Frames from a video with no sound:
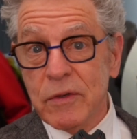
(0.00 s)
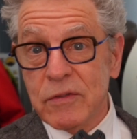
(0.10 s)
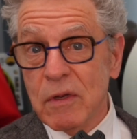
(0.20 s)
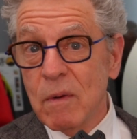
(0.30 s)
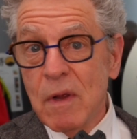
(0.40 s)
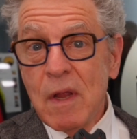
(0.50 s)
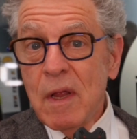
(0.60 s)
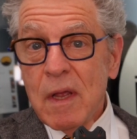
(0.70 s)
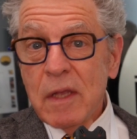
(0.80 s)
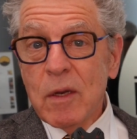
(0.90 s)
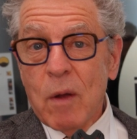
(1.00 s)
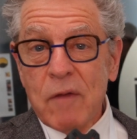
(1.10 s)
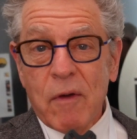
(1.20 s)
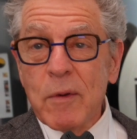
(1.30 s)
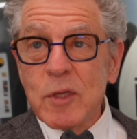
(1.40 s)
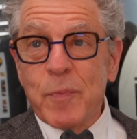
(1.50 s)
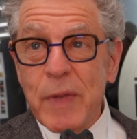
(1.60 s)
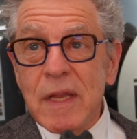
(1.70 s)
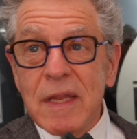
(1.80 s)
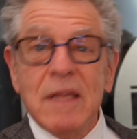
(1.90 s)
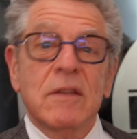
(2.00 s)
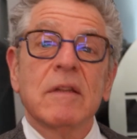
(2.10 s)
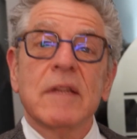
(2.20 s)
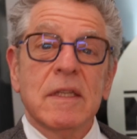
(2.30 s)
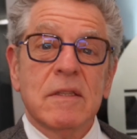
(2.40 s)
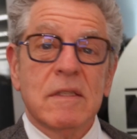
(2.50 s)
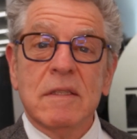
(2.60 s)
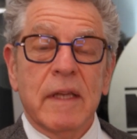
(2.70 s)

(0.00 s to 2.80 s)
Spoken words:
So, I've always been into this.